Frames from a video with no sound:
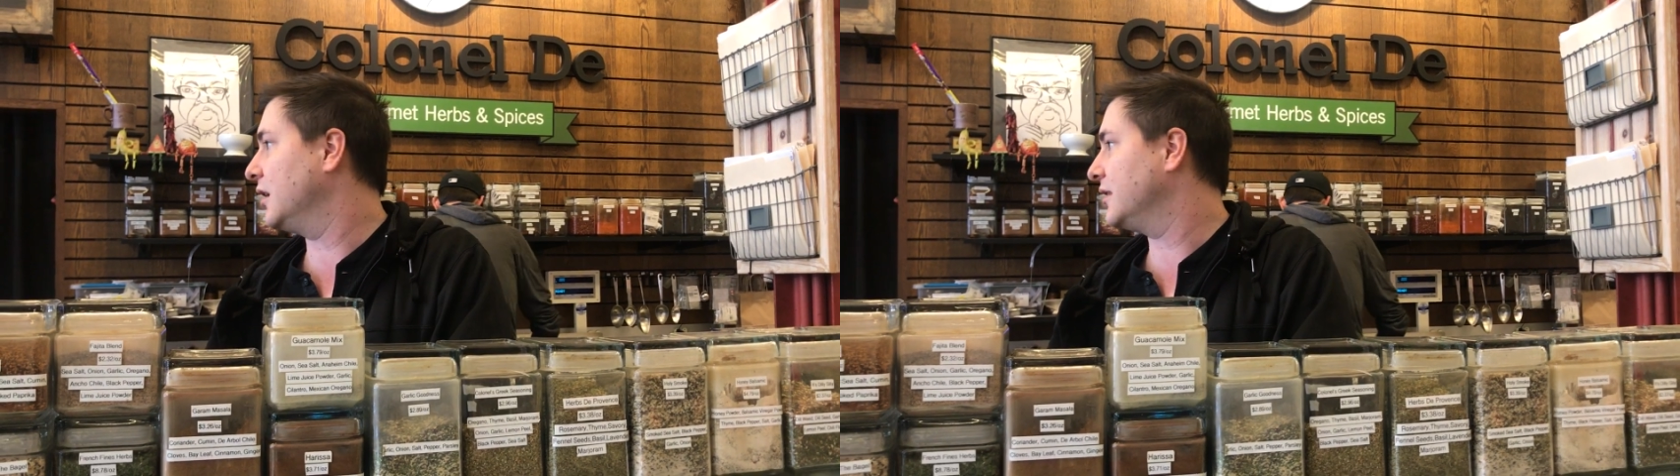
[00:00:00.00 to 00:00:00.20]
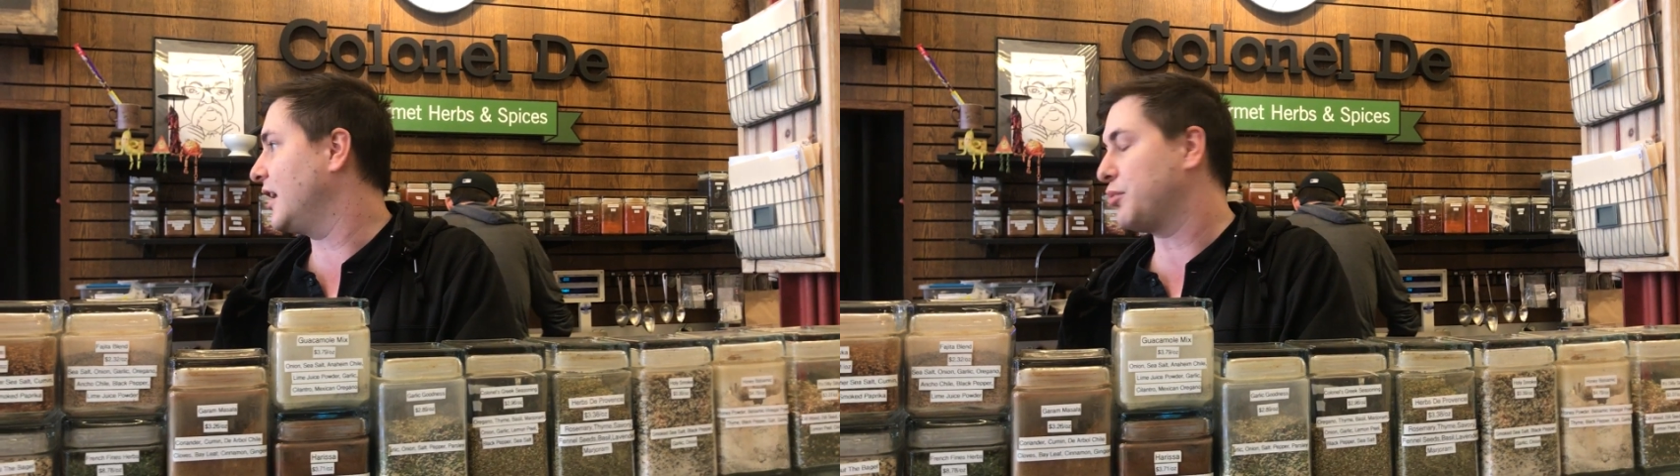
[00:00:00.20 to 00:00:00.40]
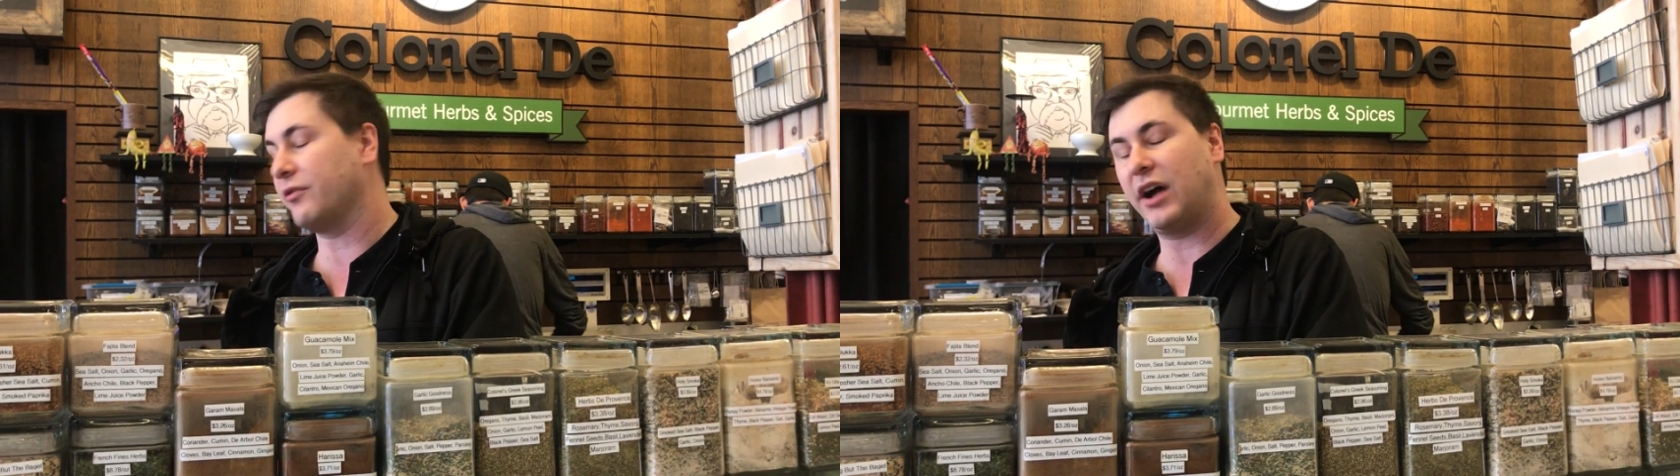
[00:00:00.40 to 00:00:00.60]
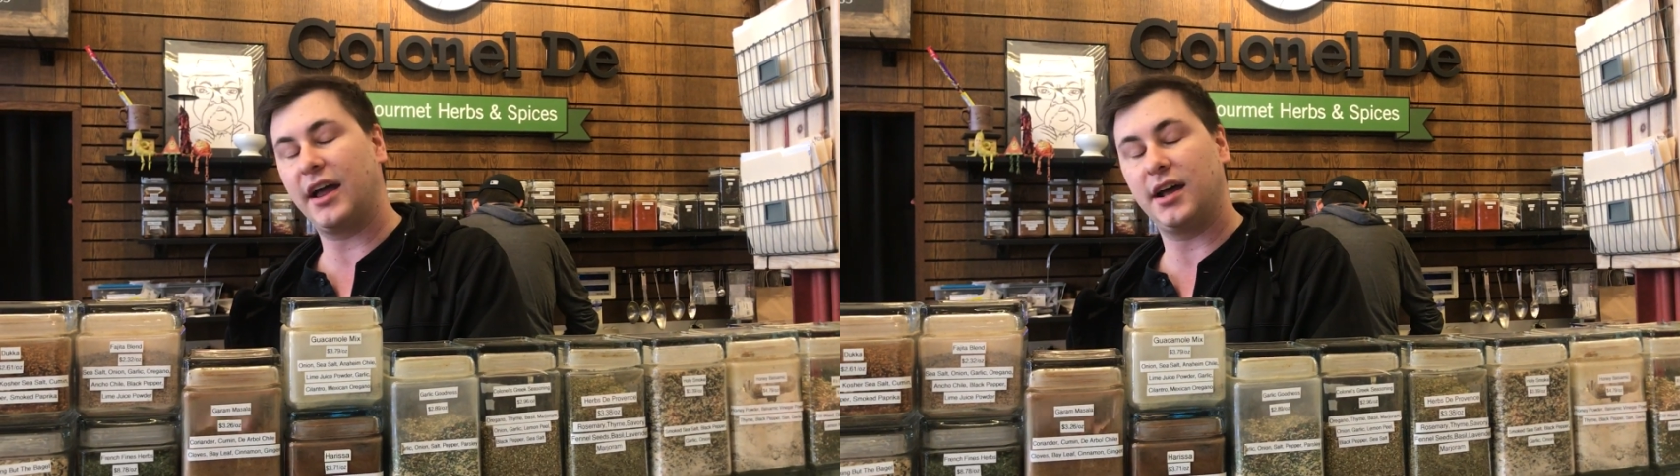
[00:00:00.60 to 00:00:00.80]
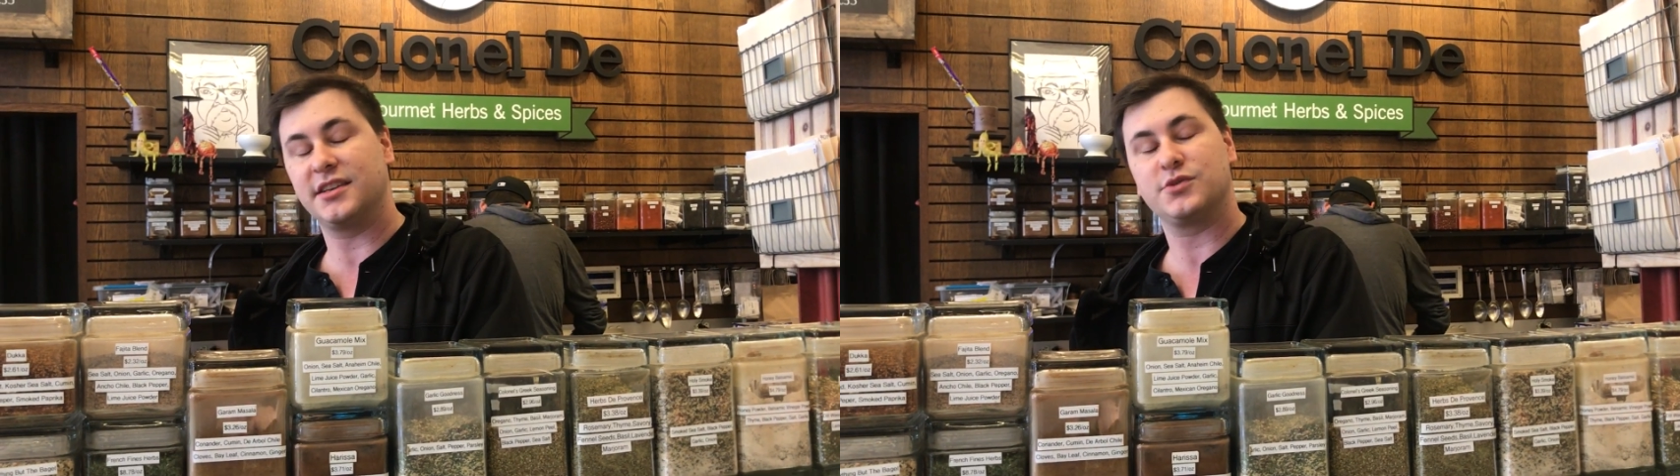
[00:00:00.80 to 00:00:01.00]
they
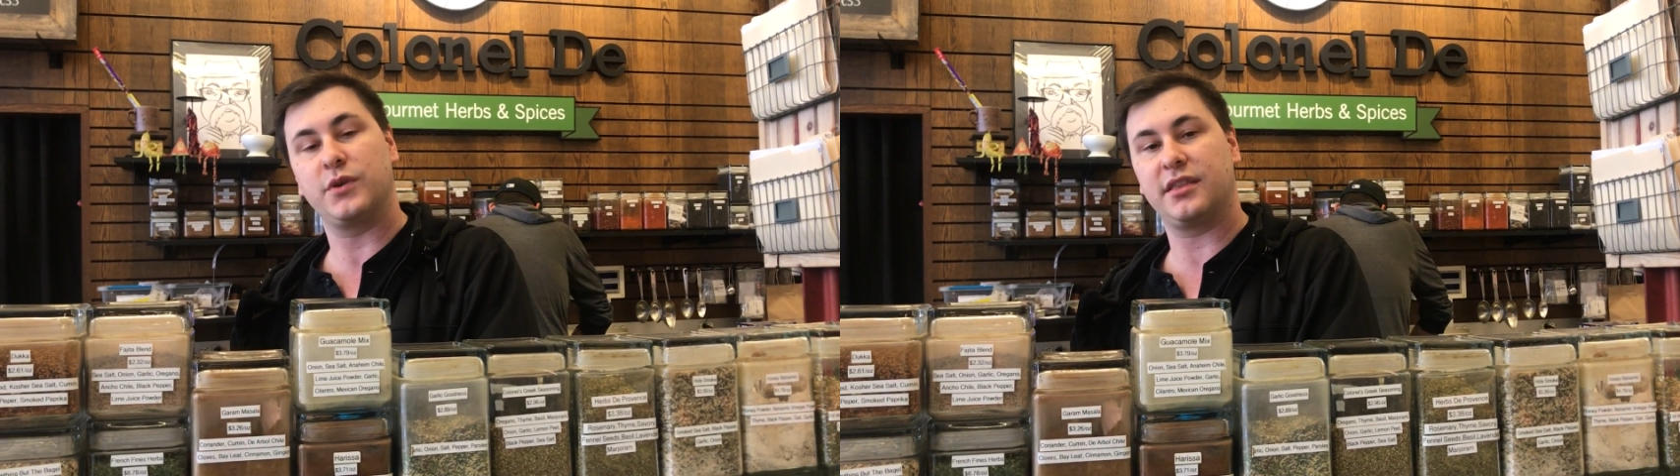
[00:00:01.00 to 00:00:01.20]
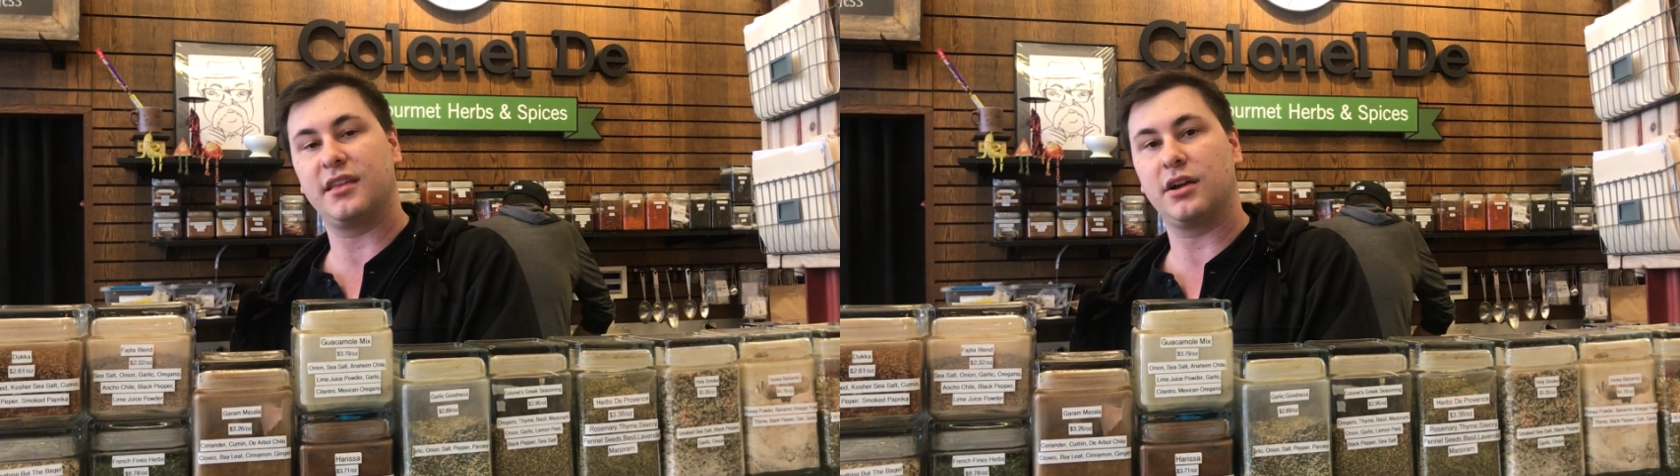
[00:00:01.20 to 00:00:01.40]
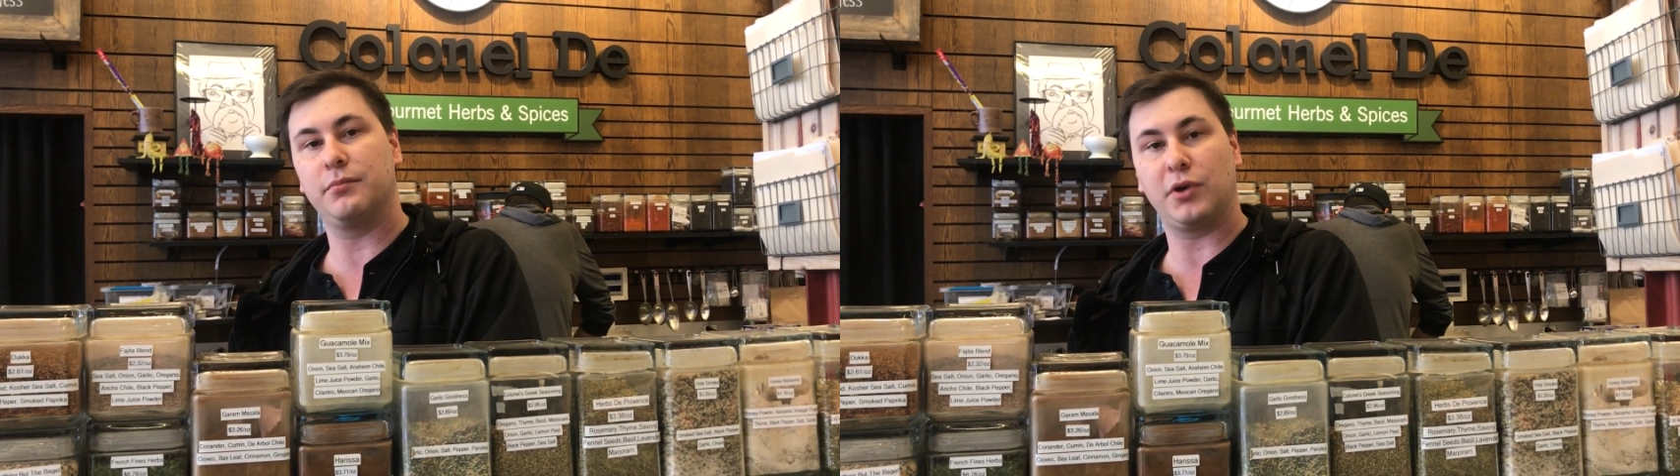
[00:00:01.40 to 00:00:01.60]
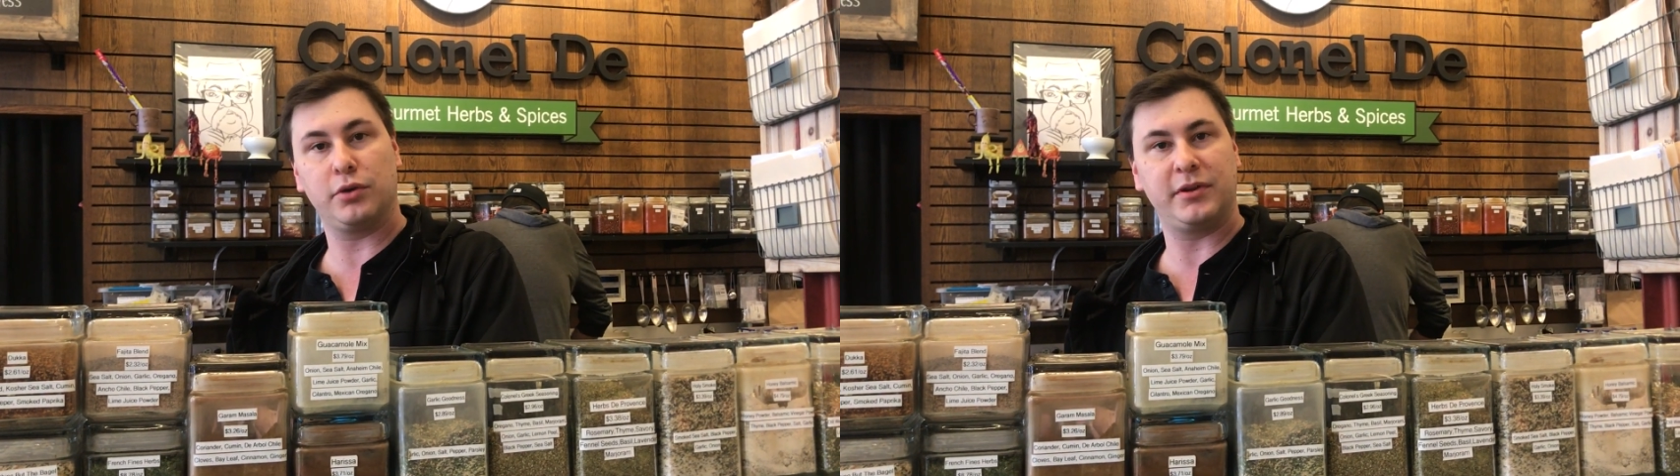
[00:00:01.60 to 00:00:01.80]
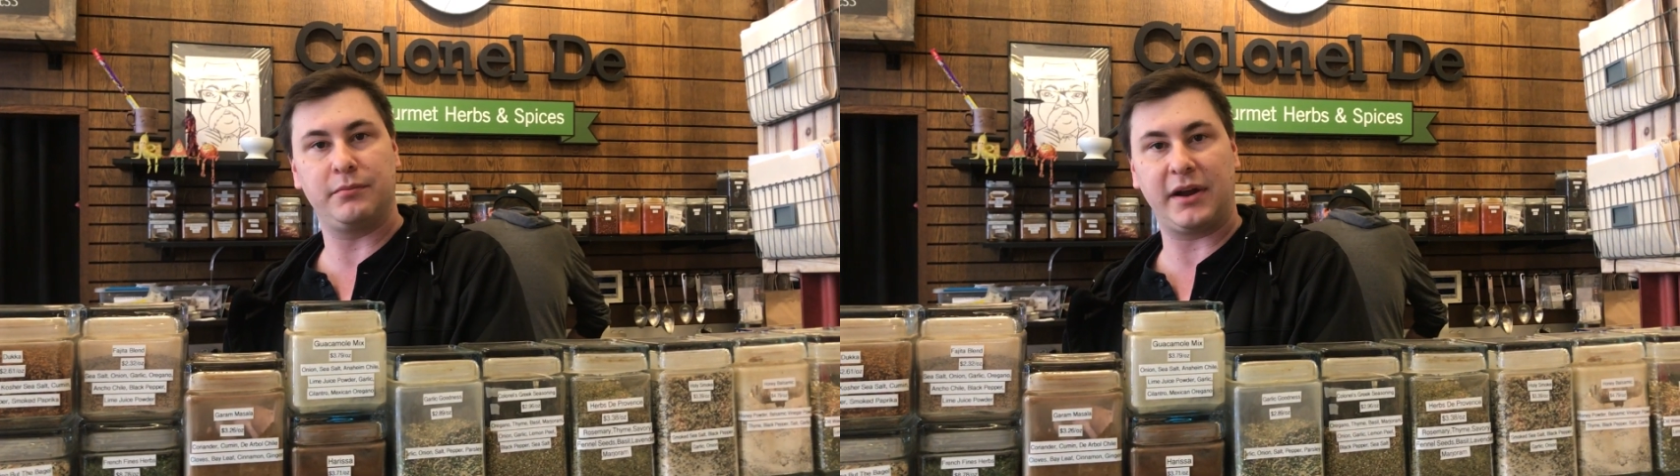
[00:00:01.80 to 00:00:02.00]
provide us with their
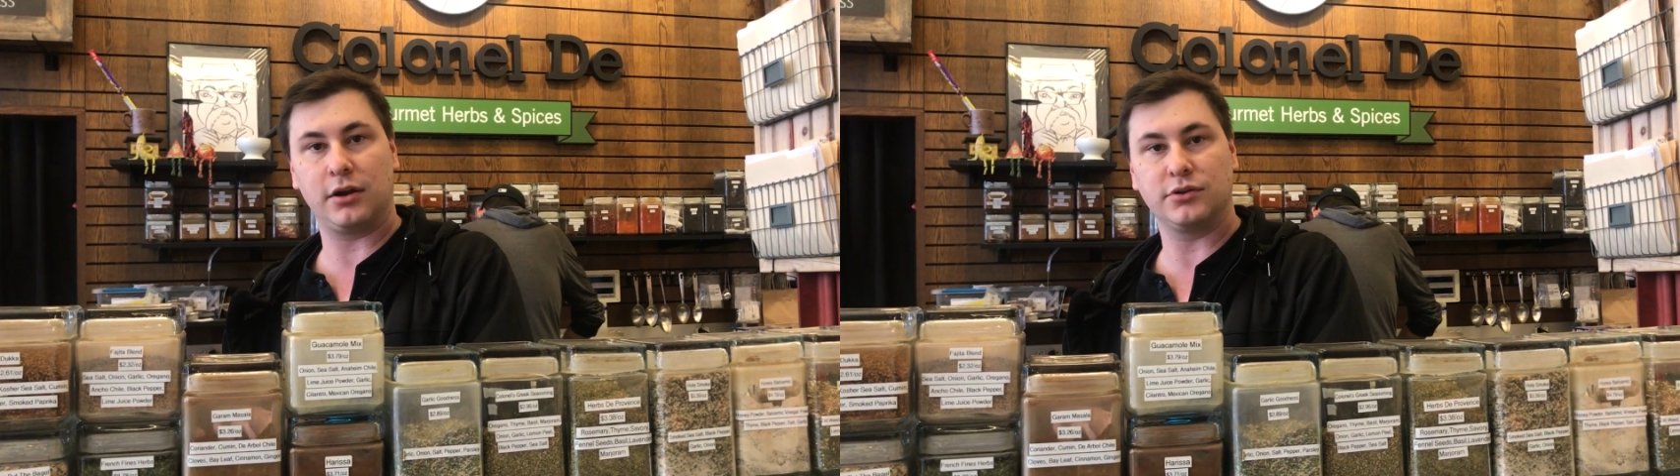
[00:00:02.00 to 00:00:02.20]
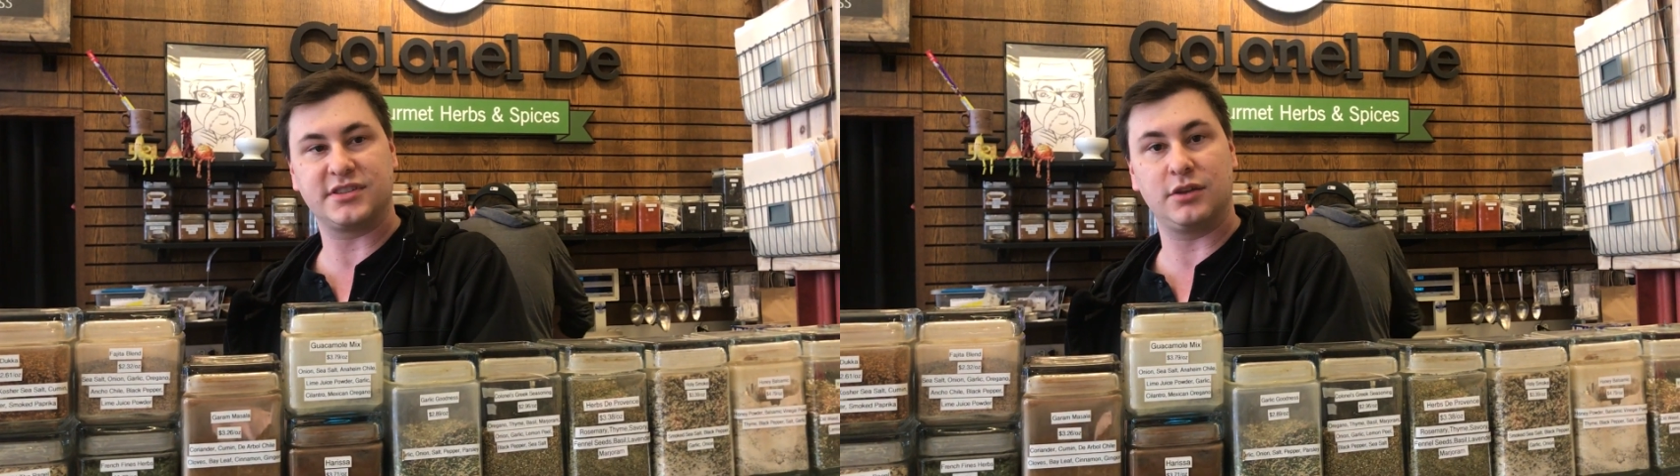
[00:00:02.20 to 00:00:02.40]
bourbon barrels,